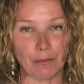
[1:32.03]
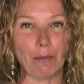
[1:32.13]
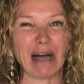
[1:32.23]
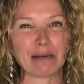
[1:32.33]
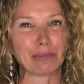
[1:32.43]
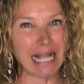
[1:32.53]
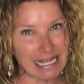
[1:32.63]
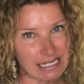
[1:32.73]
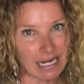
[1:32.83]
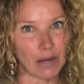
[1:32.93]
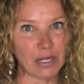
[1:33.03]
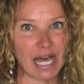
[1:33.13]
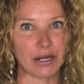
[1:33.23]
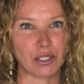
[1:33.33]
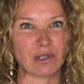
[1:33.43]
But plastic I would
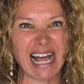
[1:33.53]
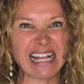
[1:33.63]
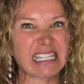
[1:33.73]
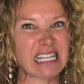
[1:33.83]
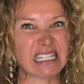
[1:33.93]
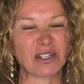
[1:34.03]
kind of do last because I